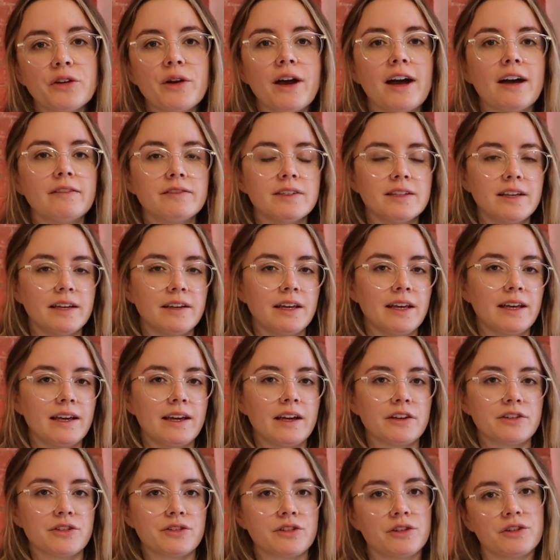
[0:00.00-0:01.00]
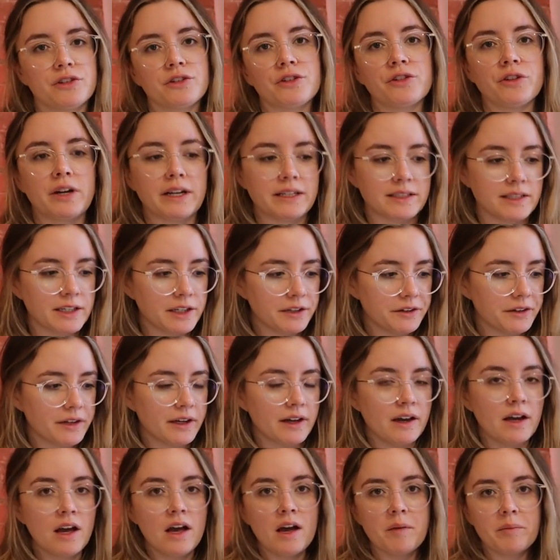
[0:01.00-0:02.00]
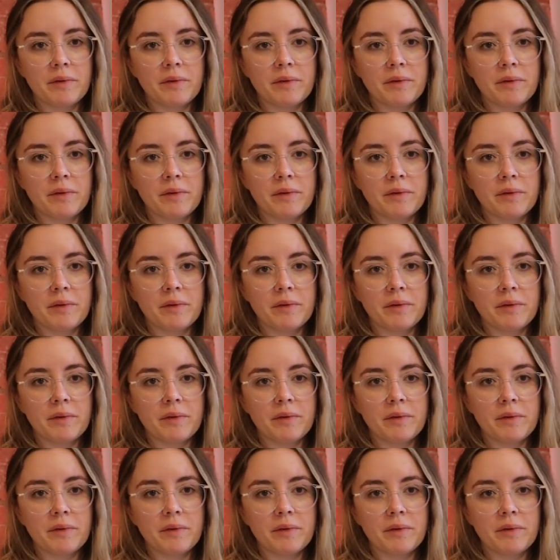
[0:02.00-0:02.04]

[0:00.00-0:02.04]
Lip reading: you have to hit a certain criteria,